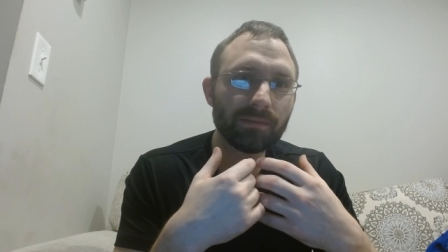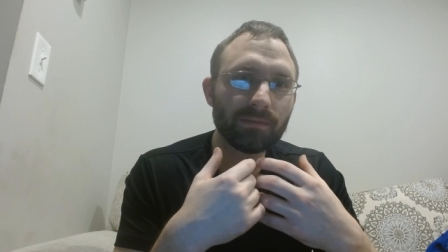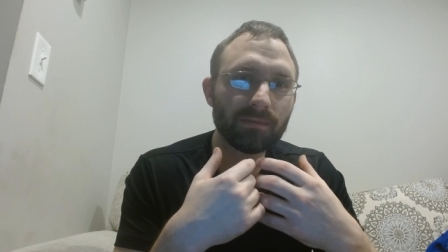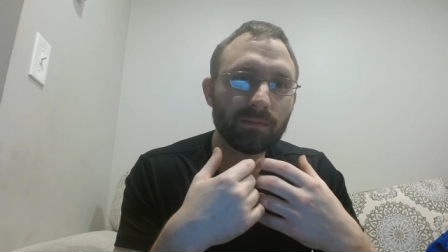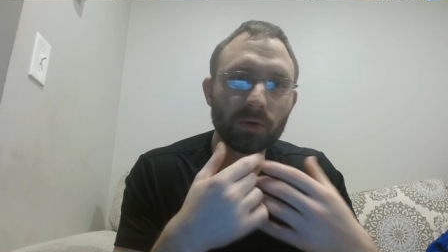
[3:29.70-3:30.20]

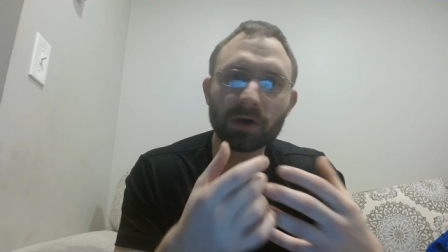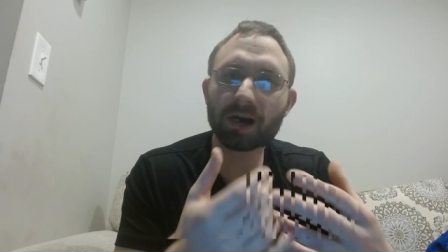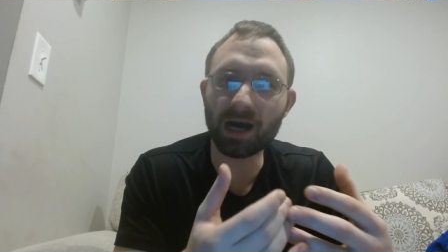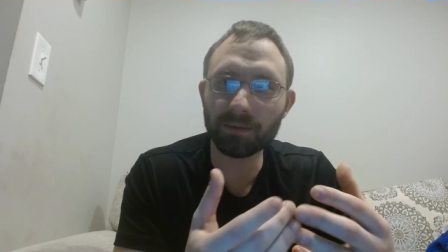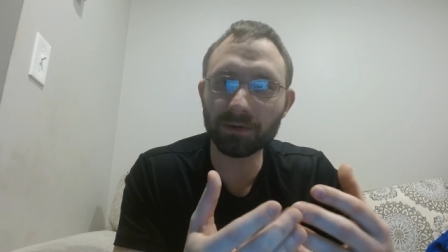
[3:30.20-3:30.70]
more
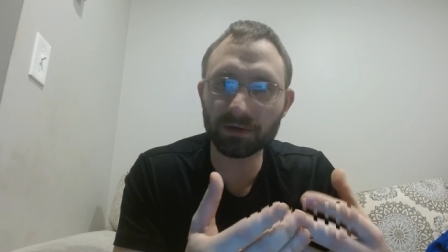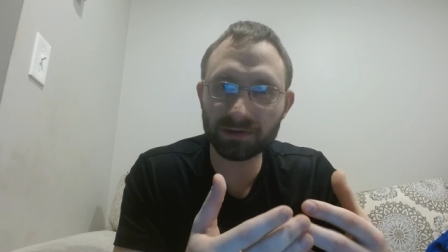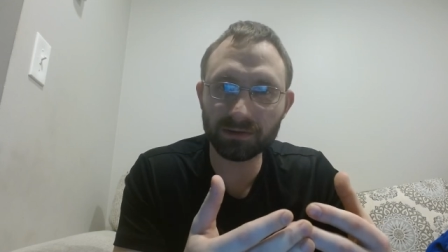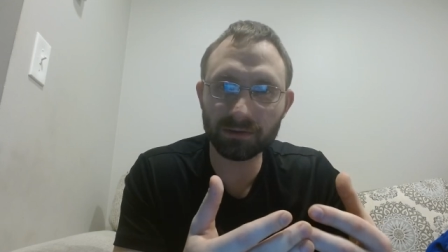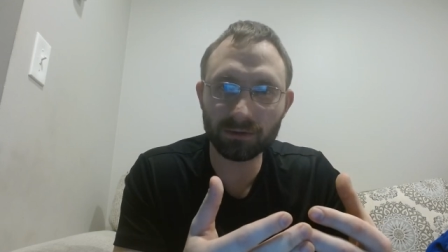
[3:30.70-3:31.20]
calmer
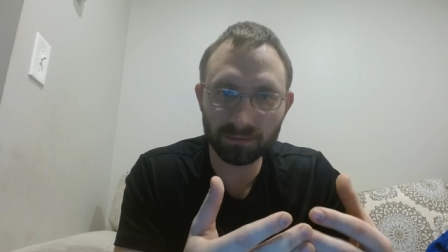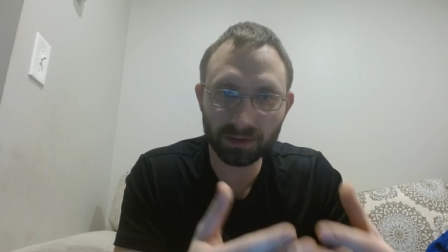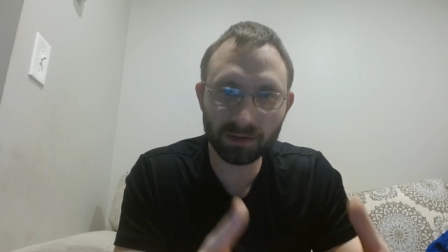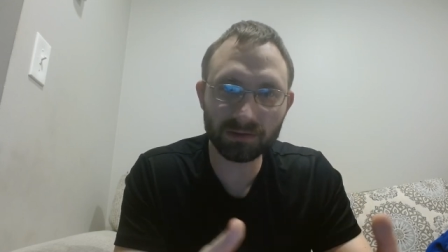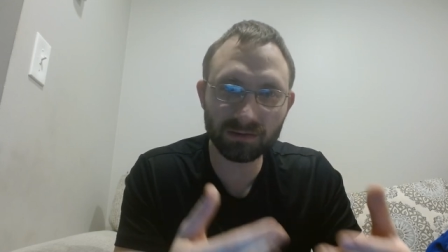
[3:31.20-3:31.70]
too,
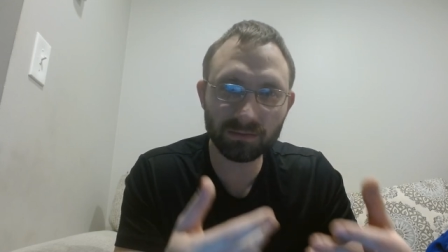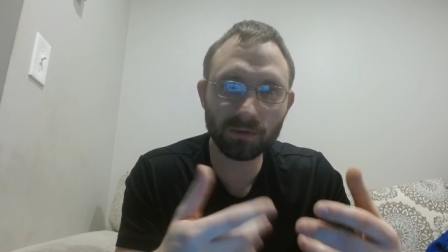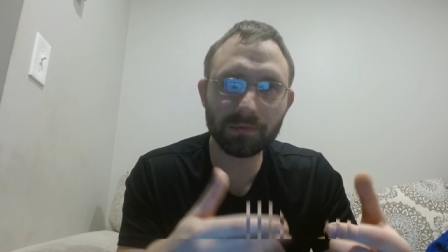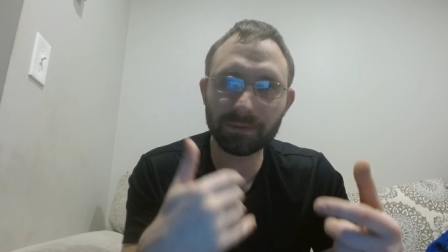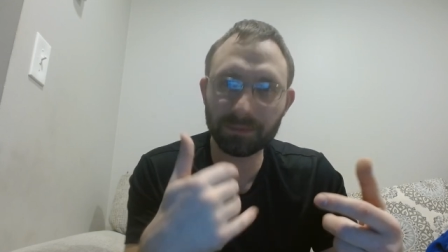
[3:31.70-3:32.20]
because the more
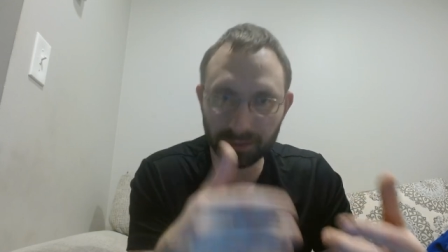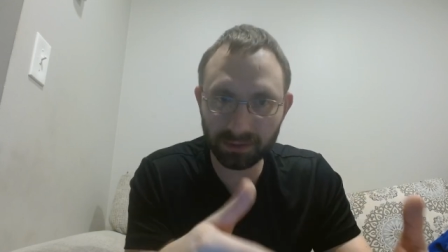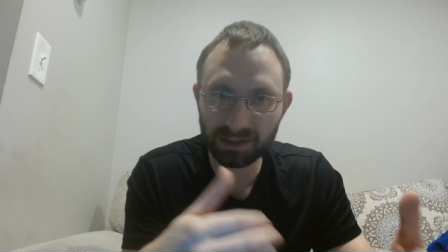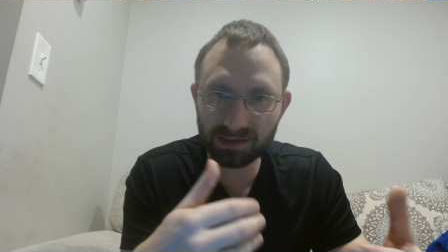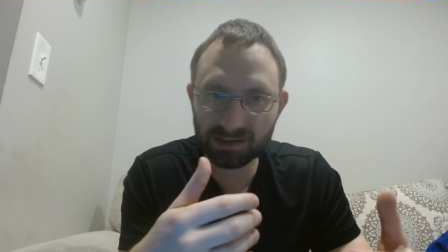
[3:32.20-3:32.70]
we
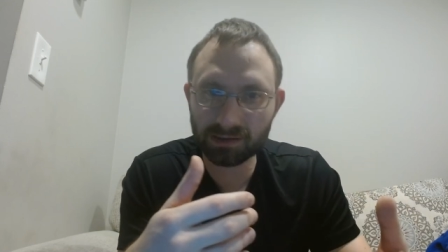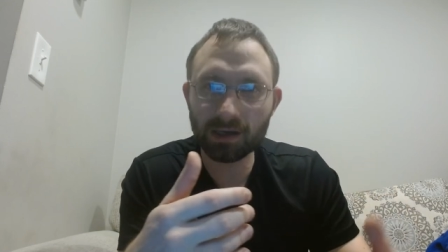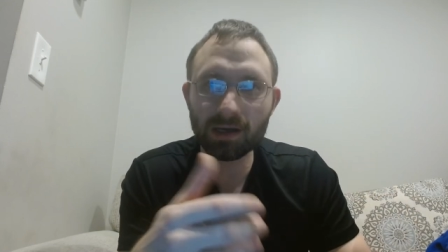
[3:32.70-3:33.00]
release